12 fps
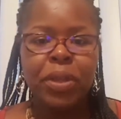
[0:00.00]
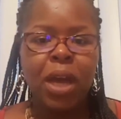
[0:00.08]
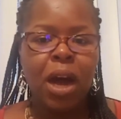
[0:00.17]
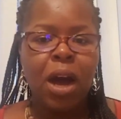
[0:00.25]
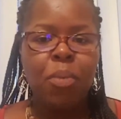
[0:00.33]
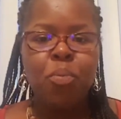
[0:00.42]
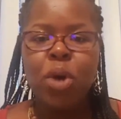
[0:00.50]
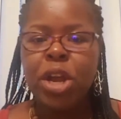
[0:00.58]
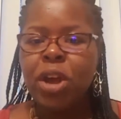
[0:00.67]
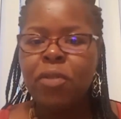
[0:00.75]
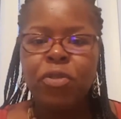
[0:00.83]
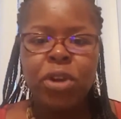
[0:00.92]
um,
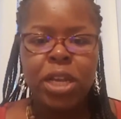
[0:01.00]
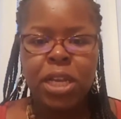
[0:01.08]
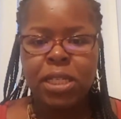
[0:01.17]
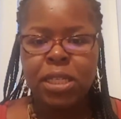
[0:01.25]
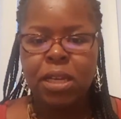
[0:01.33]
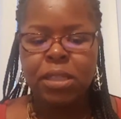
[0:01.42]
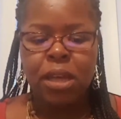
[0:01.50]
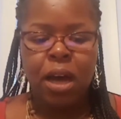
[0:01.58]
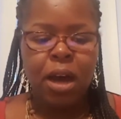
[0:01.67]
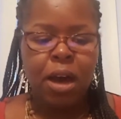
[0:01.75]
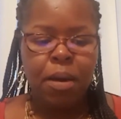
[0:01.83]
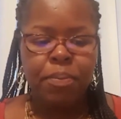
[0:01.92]
whatever it is that's
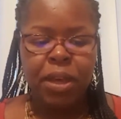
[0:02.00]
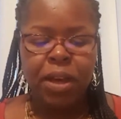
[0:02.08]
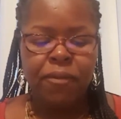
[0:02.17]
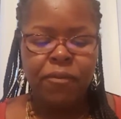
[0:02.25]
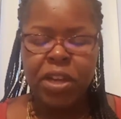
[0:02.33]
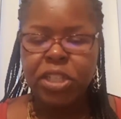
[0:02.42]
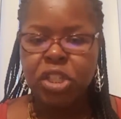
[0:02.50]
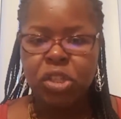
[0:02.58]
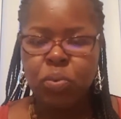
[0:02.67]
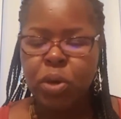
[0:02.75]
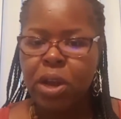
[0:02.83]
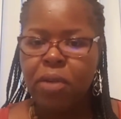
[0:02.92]
um, the
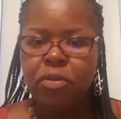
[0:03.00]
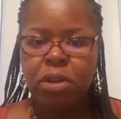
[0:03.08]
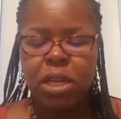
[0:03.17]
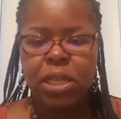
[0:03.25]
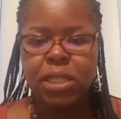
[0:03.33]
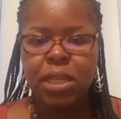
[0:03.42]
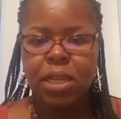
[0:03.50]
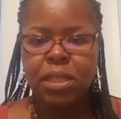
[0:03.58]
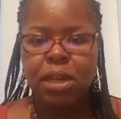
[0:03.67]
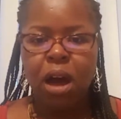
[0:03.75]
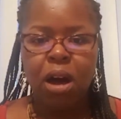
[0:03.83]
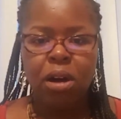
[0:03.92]
convictions, whatever it is that
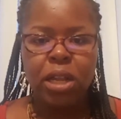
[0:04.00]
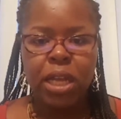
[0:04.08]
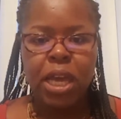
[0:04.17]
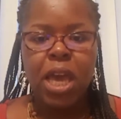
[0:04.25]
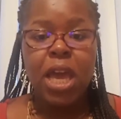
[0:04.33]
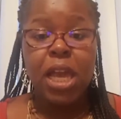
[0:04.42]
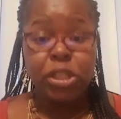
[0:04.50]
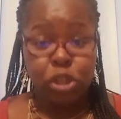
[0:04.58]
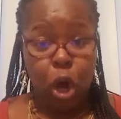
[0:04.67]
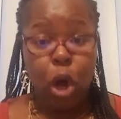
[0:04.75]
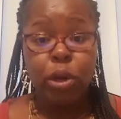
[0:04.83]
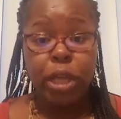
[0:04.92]
is calling, it's
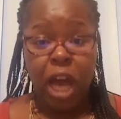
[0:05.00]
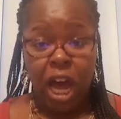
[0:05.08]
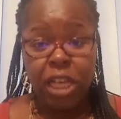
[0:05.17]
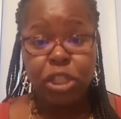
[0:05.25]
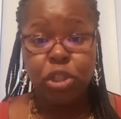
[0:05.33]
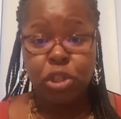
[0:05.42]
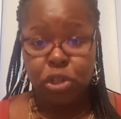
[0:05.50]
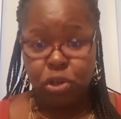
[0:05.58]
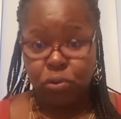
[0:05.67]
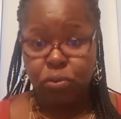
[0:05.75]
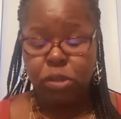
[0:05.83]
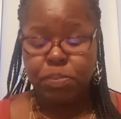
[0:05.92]
calling us to
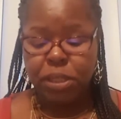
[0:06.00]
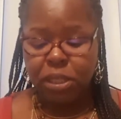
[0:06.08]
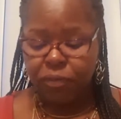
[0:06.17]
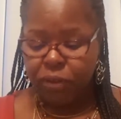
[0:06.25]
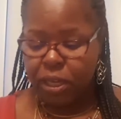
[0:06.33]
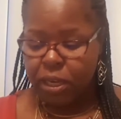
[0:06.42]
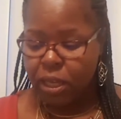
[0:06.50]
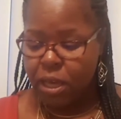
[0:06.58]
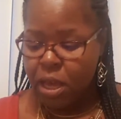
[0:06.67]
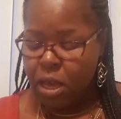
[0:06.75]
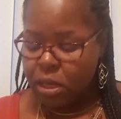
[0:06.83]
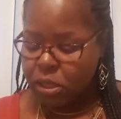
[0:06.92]
do specifically.
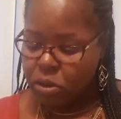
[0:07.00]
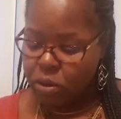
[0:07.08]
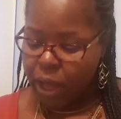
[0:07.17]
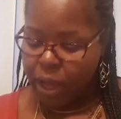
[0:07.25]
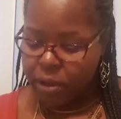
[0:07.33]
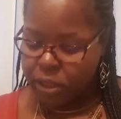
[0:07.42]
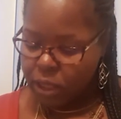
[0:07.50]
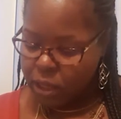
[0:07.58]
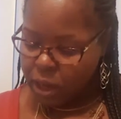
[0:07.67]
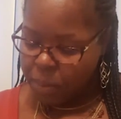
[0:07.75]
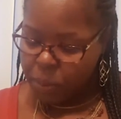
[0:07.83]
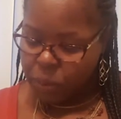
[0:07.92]
So I had take a
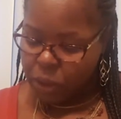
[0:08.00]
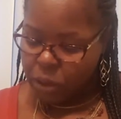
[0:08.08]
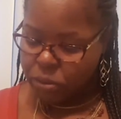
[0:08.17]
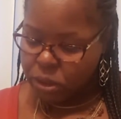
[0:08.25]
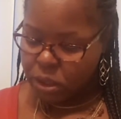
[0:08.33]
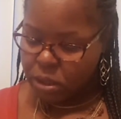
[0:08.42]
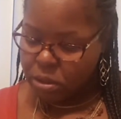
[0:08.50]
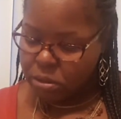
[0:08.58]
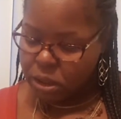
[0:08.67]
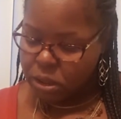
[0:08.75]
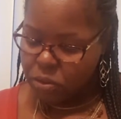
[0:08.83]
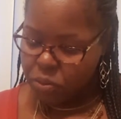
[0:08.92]
couple notes here
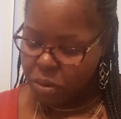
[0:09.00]
just to